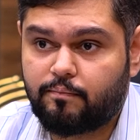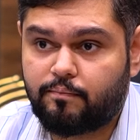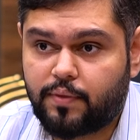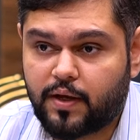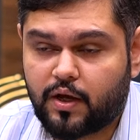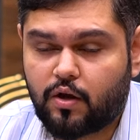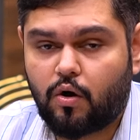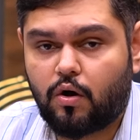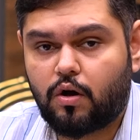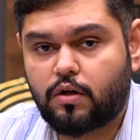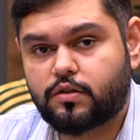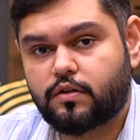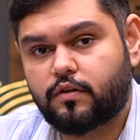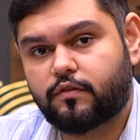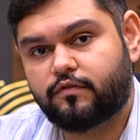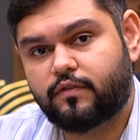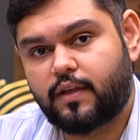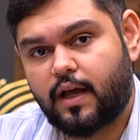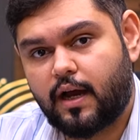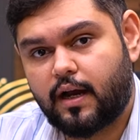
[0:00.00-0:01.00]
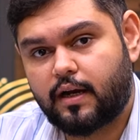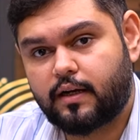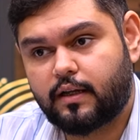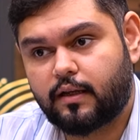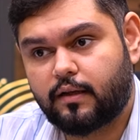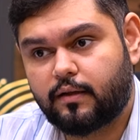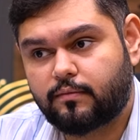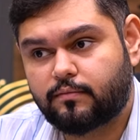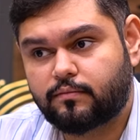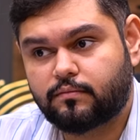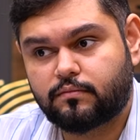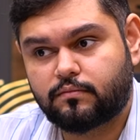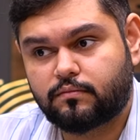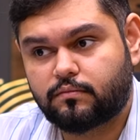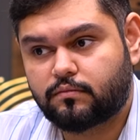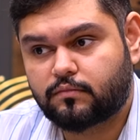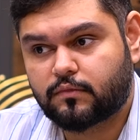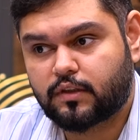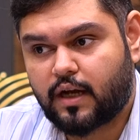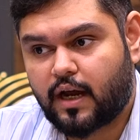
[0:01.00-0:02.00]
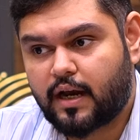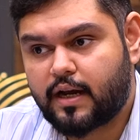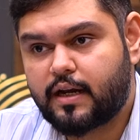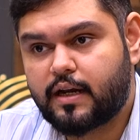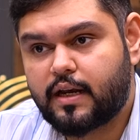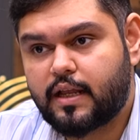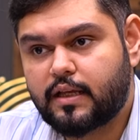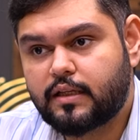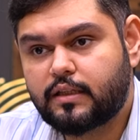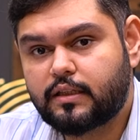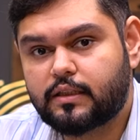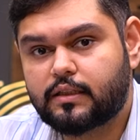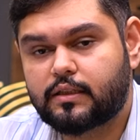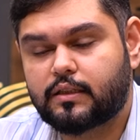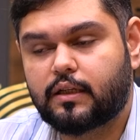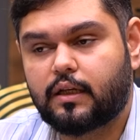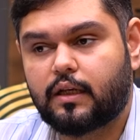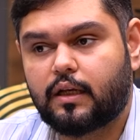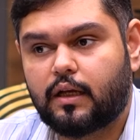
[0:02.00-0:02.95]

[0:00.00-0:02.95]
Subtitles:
because of that kindness,